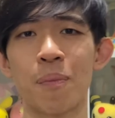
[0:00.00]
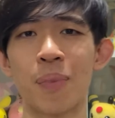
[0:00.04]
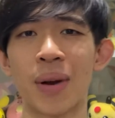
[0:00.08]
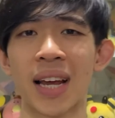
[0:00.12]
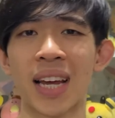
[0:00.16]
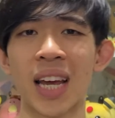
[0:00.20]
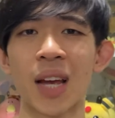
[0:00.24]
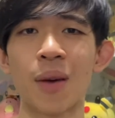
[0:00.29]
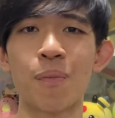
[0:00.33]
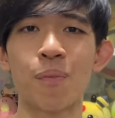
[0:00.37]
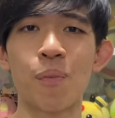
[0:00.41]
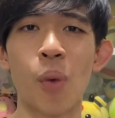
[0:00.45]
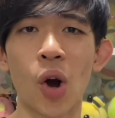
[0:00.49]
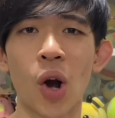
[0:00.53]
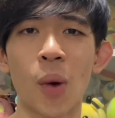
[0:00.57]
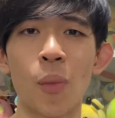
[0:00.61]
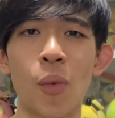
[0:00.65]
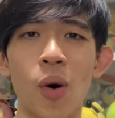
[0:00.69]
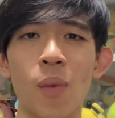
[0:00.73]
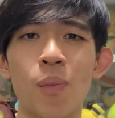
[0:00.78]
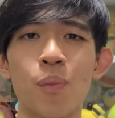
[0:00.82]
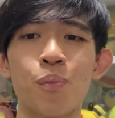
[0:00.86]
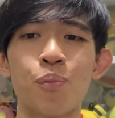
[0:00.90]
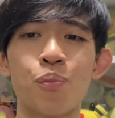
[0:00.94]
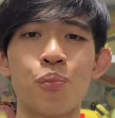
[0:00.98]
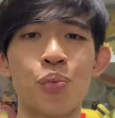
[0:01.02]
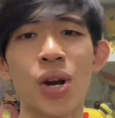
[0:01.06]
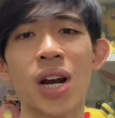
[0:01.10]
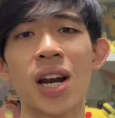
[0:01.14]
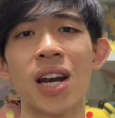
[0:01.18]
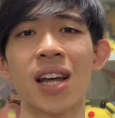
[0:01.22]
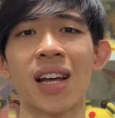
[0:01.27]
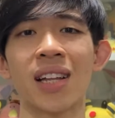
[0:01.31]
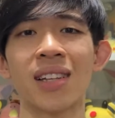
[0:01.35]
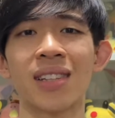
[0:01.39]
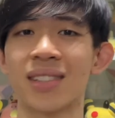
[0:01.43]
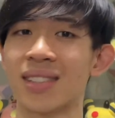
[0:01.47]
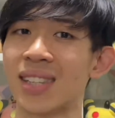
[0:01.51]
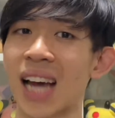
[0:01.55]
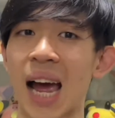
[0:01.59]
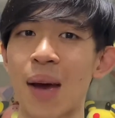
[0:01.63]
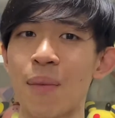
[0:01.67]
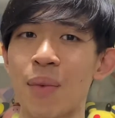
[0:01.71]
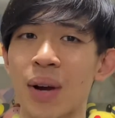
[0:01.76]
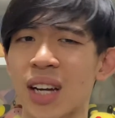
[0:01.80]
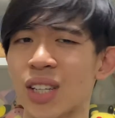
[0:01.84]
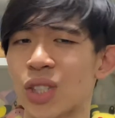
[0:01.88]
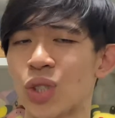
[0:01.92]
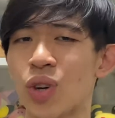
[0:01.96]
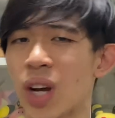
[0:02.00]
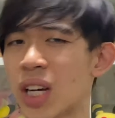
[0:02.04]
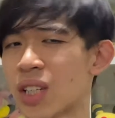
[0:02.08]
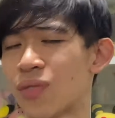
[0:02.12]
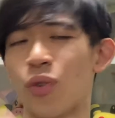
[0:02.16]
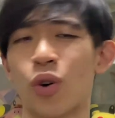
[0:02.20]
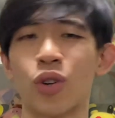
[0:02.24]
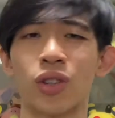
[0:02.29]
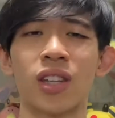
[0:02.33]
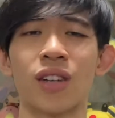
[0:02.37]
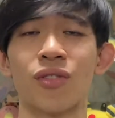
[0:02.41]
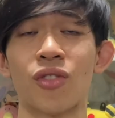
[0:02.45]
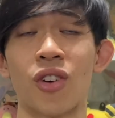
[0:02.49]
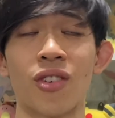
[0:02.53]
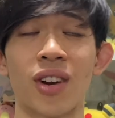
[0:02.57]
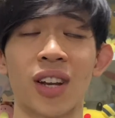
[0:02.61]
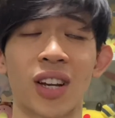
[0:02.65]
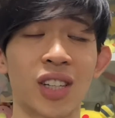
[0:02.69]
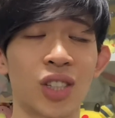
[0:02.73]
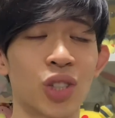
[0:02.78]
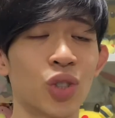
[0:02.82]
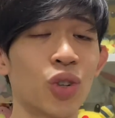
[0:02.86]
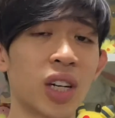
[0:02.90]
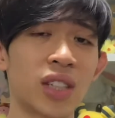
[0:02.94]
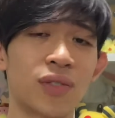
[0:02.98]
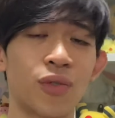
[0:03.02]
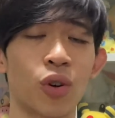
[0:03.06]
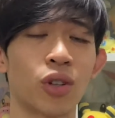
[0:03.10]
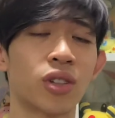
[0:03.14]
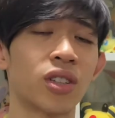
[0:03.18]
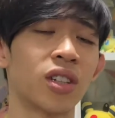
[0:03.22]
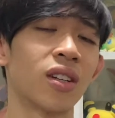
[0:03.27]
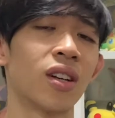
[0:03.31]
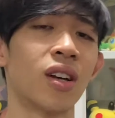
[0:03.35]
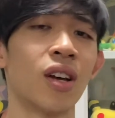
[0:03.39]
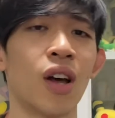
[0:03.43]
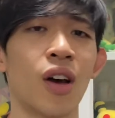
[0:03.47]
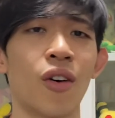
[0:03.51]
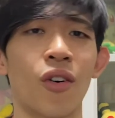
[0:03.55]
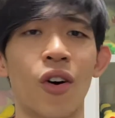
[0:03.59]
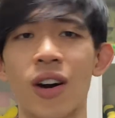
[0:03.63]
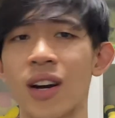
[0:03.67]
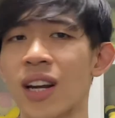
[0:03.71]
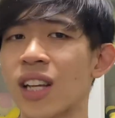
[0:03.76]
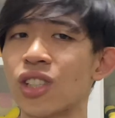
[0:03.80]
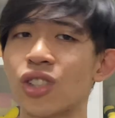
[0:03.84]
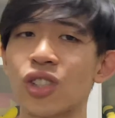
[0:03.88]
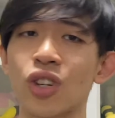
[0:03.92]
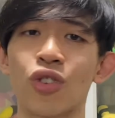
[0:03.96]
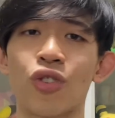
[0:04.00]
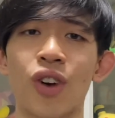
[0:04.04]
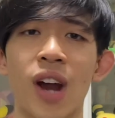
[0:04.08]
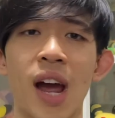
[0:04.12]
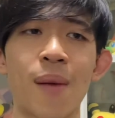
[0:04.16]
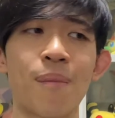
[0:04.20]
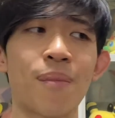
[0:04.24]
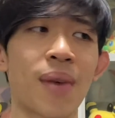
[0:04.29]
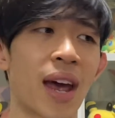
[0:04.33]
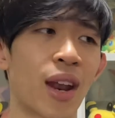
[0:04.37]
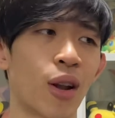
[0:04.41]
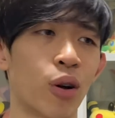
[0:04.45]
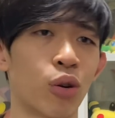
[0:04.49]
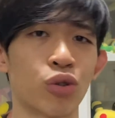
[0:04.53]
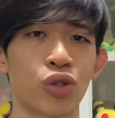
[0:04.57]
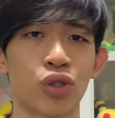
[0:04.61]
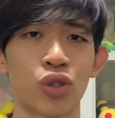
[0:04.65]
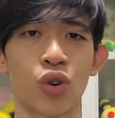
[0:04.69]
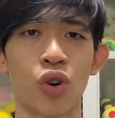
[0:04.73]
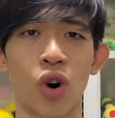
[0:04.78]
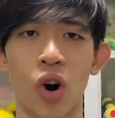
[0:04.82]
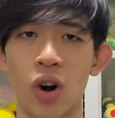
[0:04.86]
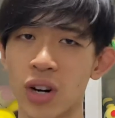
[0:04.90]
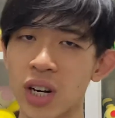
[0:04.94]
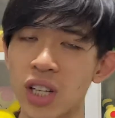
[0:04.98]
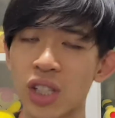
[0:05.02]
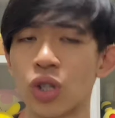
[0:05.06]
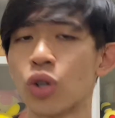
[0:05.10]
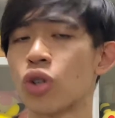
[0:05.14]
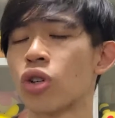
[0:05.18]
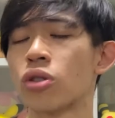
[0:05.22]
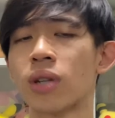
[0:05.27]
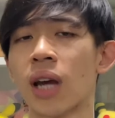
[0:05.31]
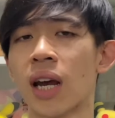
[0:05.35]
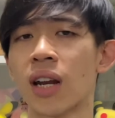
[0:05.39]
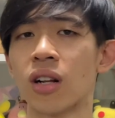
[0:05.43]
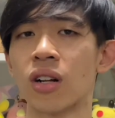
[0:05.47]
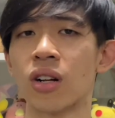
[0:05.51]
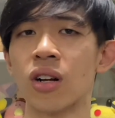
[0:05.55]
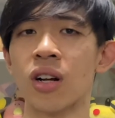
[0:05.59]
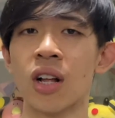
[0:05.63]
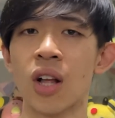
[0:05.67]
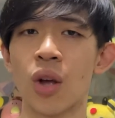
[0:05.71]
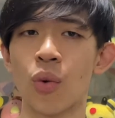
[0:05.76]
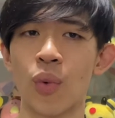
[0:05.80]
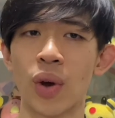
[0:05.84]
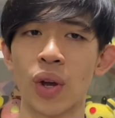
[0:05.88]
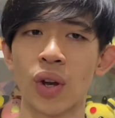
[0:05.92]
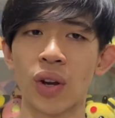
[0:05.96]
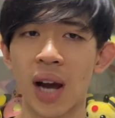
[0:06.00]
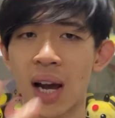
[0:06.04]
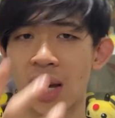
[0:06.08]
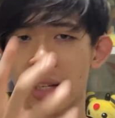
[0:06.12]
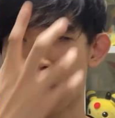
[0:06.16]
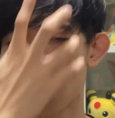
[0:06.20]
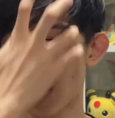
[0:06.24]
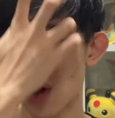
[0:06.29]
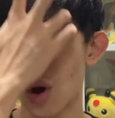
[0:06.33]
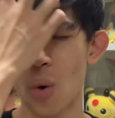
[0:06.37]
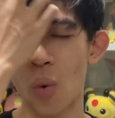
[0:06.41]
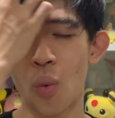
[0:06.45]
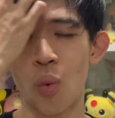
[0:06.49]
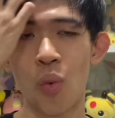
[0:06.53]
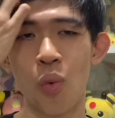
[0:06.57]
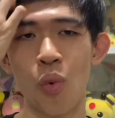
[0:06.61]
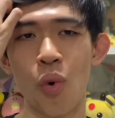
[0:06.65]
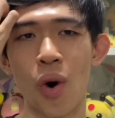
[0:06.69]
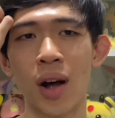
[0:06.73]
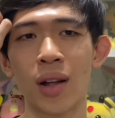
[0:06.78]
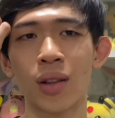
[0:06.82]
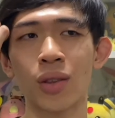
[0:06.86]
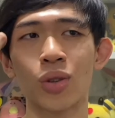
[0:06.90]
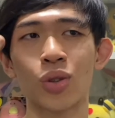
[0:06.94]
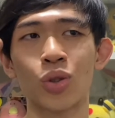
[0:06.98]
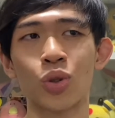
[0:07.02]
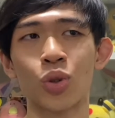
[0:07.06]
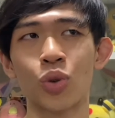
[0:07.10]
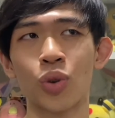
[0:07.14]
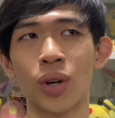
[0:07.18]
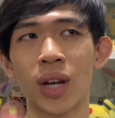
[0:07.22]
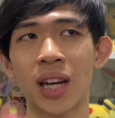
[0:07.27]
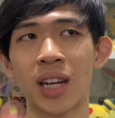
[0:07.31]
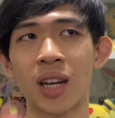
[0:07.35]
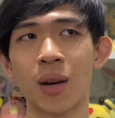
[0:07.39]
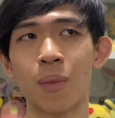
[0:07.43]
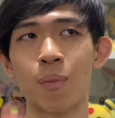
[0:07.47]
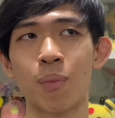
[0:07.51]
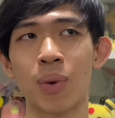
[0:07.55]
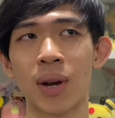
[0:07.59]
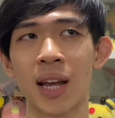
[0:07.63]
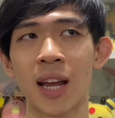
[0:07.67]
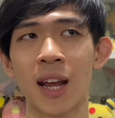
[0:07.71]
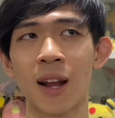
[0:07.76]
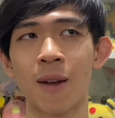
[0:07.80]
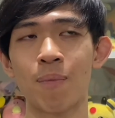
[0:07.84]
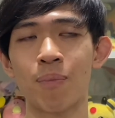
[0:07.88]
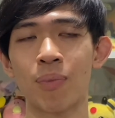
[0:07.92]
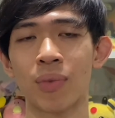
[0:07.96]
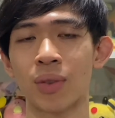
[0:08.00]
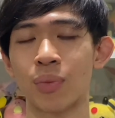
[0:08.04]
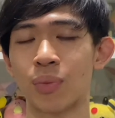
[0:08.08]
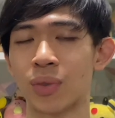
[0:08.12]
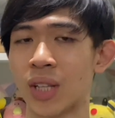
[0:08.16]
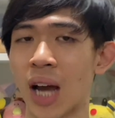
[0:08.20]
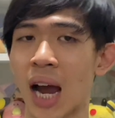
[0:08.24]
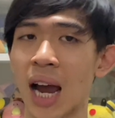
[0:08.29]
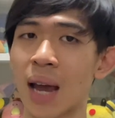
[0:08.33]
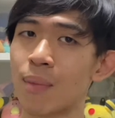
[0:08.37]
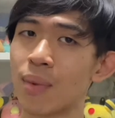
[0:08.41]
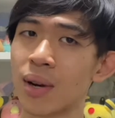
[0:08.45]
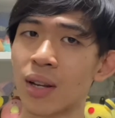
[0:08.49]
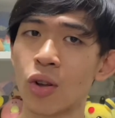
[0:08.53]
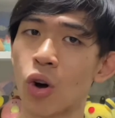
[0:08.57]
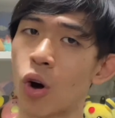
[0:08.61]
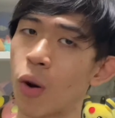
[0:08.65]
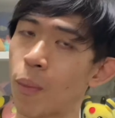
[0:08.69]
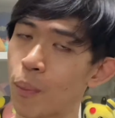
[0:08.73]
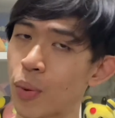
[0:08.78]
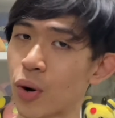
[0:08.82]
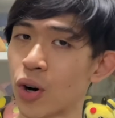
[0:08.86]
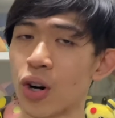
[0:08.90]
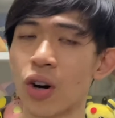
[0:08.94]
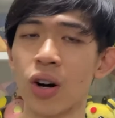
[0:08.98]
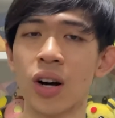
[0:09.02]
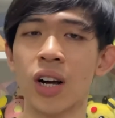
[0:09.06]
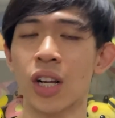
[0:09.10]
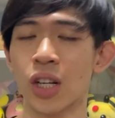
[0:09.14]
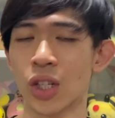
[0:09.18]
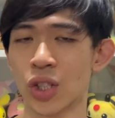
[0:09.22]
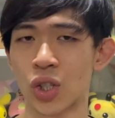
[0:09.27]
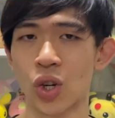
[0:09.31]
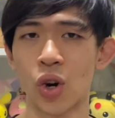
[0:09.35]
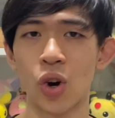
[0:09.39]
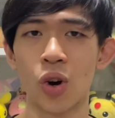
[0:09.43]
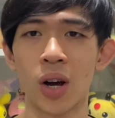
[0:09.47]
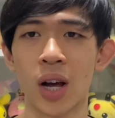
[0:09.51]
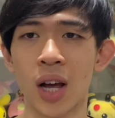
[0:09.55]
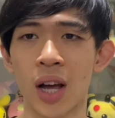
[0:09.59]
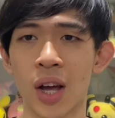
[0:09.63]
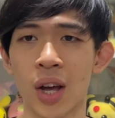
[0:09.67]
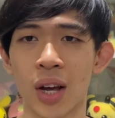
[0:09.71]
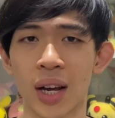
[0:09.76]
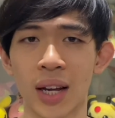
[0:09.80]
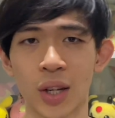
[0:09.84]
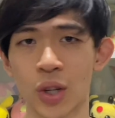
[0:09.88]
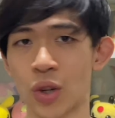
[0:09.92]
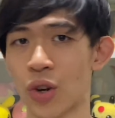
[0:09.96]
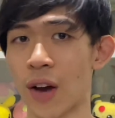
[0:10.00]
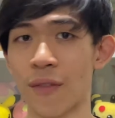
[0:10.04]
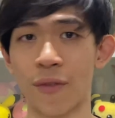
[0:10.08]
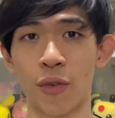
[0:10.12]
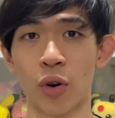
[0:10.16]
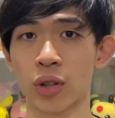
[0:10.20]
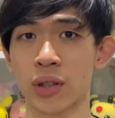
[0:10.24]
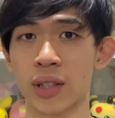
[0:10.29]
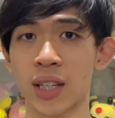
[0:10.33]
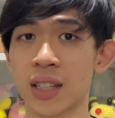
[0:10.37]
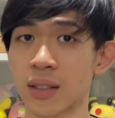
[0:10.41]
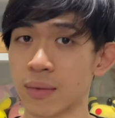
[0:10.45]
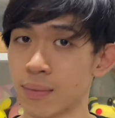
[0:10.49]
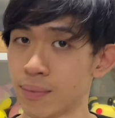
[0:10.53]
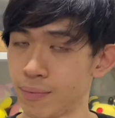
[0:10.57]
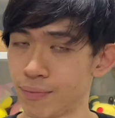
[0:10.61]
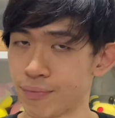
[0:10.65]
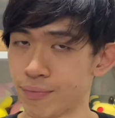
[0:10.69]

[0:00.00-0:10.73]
playing Pokemon Brilliant Diamond because you guys voted for it. Because you guys voted on Instagram and also on this YouTube channel where you guys want to either play Diamond or Pearl. So you have voted